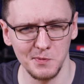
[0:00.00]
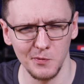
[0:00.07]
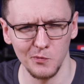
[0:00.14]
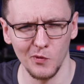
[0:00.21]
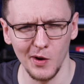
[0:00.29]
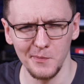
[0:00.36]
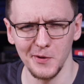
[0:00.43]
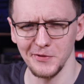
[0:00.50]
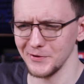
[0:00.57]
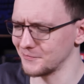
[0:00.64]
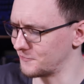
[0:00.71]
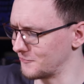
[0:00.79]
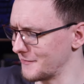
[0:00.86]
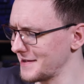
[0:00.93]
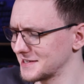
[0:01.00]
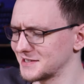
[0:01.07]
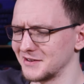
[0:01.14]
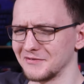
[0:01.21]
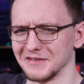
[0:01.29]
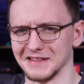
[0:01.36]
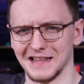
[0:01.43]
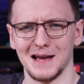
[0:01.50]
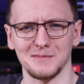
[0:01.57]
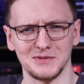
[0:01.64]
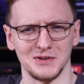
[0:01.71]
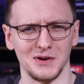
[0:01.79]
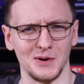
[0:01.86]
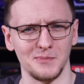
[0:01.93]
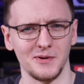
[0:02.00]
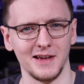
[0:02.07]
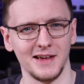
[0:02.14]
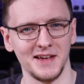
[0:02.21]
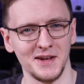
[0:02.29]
but what about the rest of the laptop?